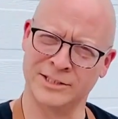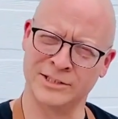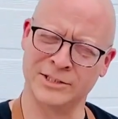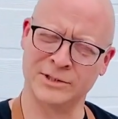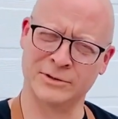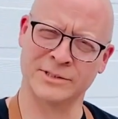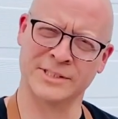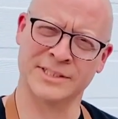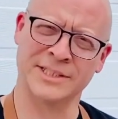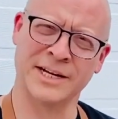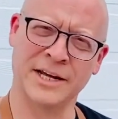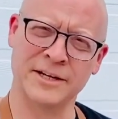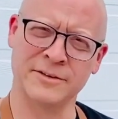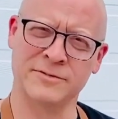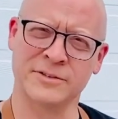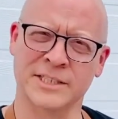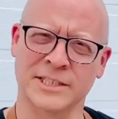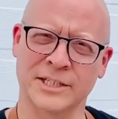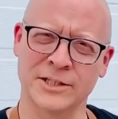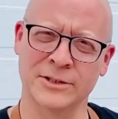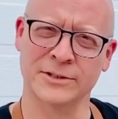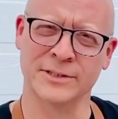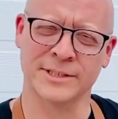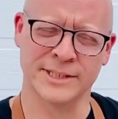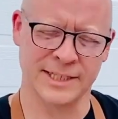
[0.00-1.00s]
those knife
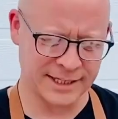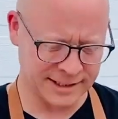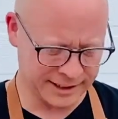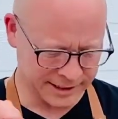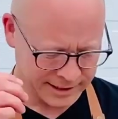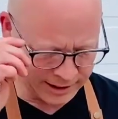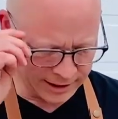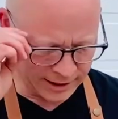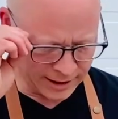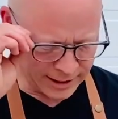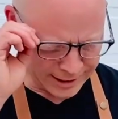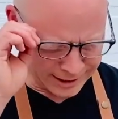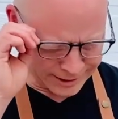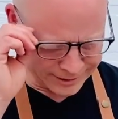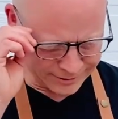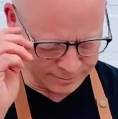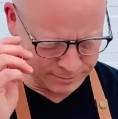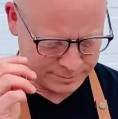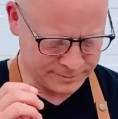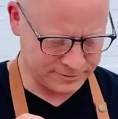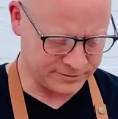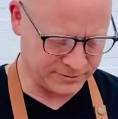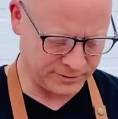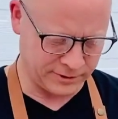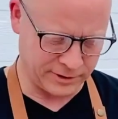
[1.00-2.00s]
skills that you got,
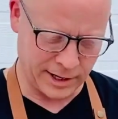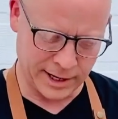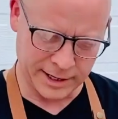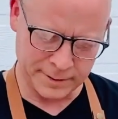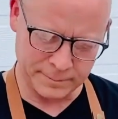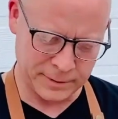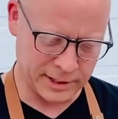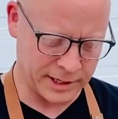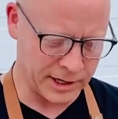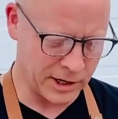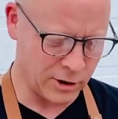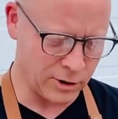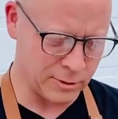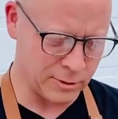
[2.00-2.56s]
by all